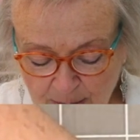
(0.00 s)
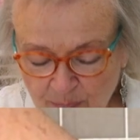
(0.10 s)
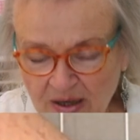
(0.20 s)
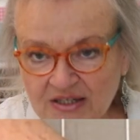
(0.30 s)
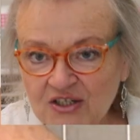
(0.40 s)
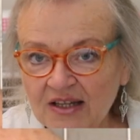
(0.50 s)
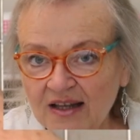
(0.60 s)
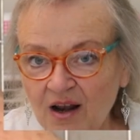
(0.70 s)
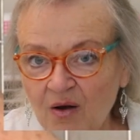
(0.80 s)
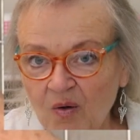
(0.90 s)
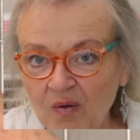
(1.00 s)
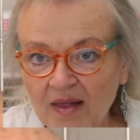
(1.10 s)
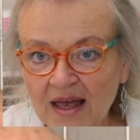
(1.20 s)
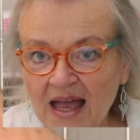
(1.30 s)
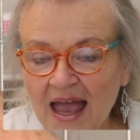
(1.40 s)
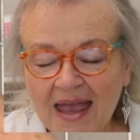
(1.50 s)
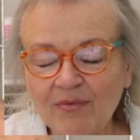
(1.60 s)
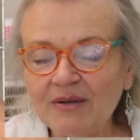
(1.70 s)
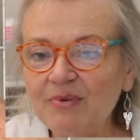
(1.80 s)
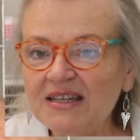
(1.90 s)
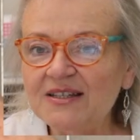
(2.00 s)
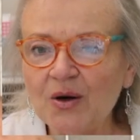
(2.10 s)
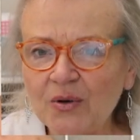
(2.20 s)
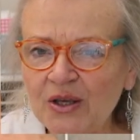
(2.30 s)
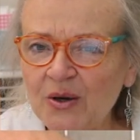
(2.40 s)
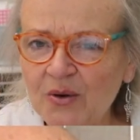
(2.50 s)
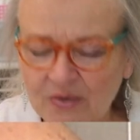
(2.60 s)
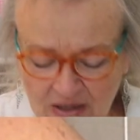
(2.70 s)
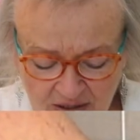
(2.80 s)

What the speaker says: Punch a little hole. It would be so cute